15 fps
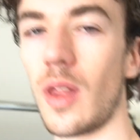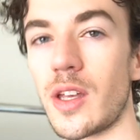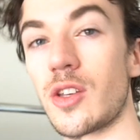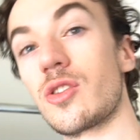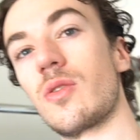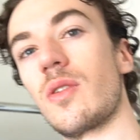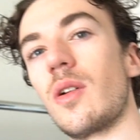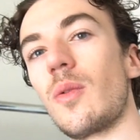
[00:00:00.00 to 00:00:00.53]
like
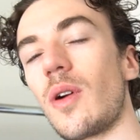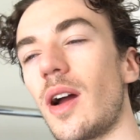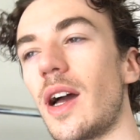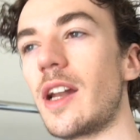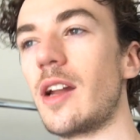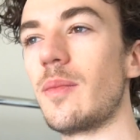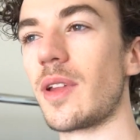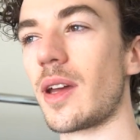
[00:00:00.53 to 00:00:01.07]
streetwear
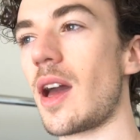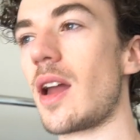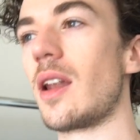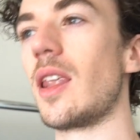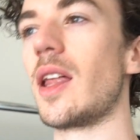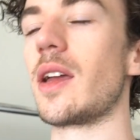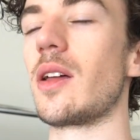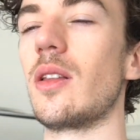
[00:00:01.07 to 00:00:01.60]
items I kind of
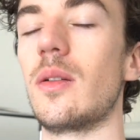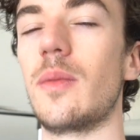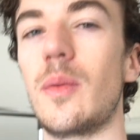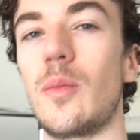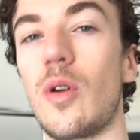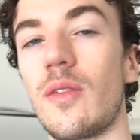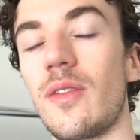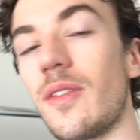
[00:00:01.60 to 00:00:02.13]
like a little bit
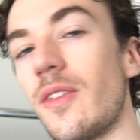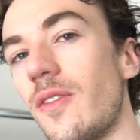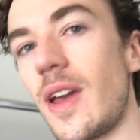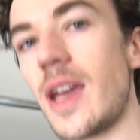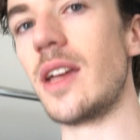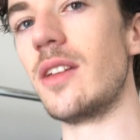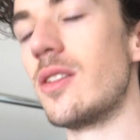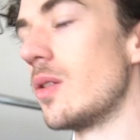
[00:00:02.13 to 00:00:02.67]
more of a
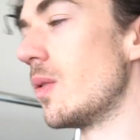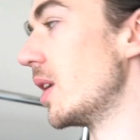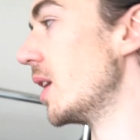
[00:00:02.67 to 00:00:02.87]
fade to